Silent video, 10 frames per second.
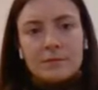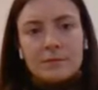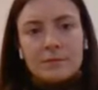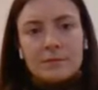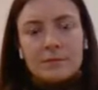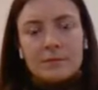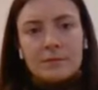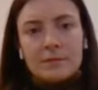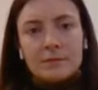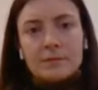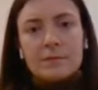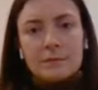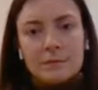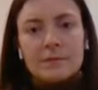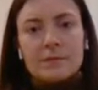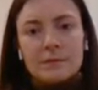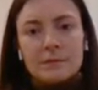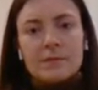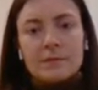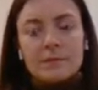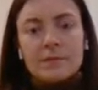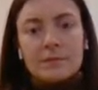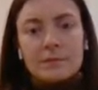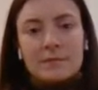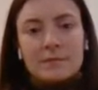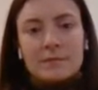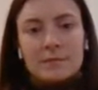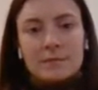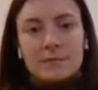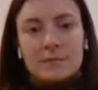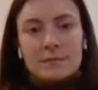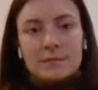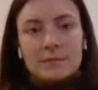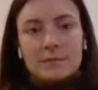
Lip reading: [no speech]